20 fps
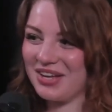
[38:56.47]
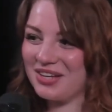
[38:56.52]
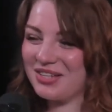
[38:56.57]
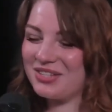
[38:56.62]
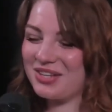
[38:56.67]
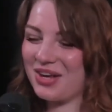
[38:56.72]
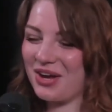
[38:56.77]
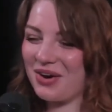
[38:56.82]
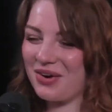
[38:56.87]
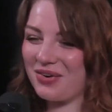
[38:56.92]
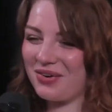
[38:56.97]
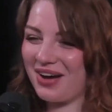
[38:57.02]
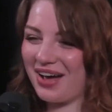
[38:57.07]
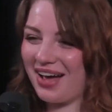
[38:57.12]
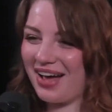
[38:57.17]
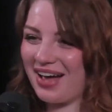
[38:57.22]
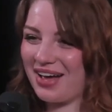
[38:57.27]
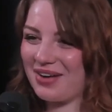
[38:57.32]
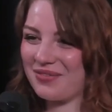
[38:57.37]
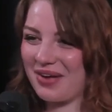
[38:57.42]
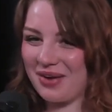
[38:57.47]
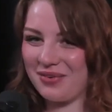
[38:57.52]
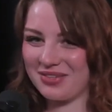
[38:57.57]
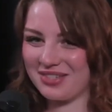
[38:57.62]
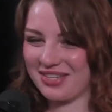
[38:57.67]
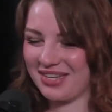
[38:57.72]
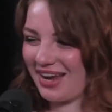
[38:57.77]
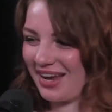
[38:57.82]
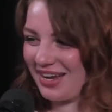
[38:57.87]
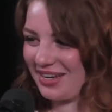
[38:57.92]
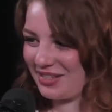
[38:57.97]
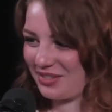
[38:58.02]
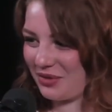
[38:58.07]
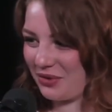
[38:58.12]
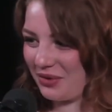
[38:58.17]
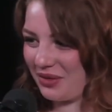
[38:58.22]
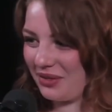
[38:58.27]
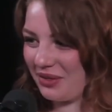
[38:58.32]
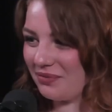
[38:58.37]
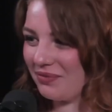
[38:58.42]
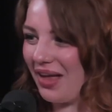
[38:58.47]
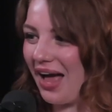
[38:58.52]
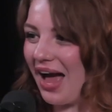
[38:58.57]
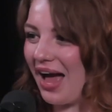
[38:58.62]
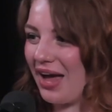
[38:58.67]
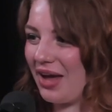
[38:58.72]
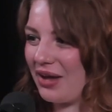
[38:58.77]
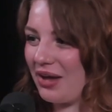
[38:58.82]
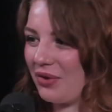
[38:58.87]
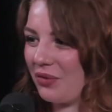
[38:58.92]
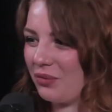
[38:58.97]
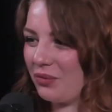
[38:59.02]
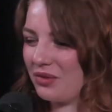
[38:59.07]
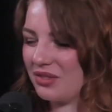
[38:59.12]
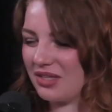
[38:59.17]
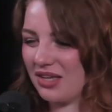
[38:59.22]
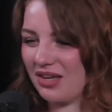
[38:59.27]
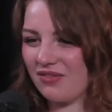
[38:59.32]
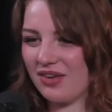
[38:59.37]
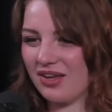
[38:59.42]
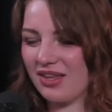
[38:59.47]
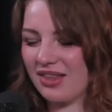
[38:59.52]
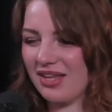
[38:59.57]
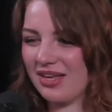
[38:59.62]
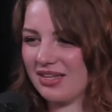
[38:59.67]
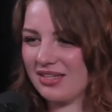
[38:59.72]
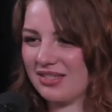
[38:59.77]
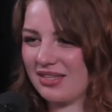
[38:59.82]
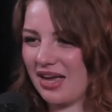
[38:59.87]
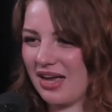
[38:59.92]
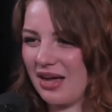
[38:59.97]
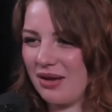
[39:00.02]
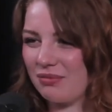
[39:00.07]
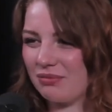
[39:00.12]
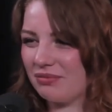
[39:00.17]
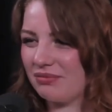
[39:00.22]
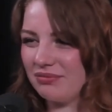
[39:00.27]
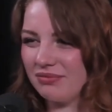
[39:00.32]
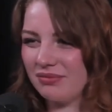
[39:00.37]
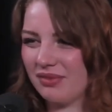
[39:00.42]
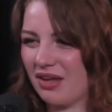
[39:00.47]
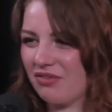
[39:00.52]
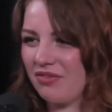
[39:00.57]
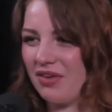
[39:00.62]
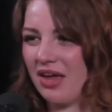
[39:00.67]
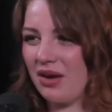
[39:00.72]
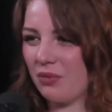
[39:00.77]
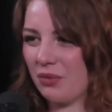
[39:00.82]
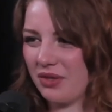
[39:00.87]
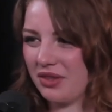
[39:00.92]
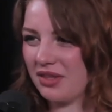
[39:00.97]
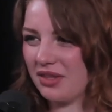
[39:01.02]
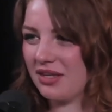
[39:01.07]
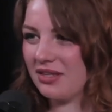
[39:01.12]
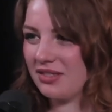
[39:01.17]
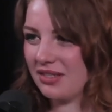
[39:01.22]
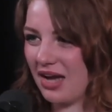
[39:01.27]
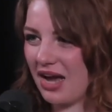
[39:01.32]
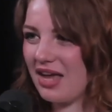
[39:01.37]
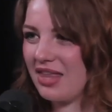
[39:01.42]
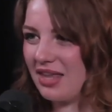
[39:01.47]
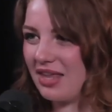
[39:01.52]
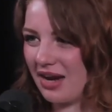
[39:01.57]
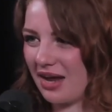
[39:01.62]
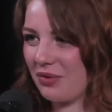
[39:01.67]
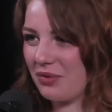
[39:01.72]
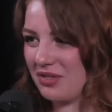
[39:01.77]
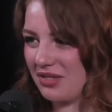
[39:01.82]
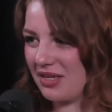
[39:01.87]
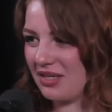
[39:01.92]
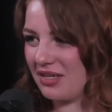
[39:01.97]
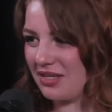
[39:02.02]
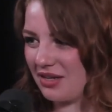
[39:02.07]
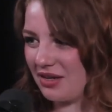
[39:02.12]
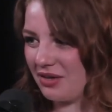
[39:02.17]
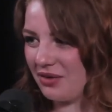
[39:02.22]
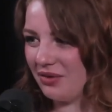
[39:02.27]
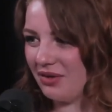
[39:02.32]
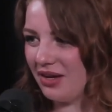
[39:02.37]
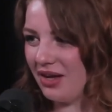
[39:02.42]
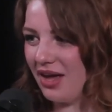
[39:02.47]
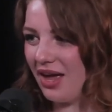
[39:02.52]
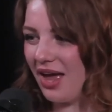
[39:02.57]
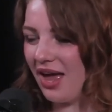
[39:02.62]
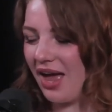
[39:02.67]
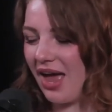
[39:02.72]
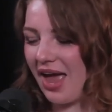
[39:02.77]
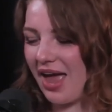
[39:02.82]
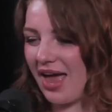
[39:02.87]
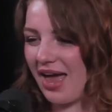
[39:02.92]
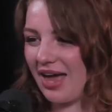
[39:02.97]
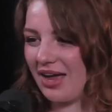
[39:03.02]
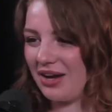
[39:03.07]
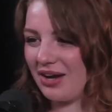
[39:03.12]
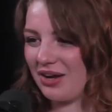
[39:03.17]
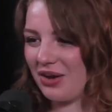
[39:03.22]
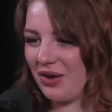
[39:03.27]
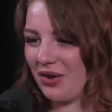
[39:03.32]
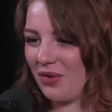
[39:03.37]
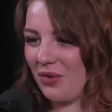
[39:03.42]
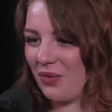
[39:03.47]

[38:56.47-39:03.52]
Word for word: So um, I was in high school. I was leaving this um, event with this guy that I was into, and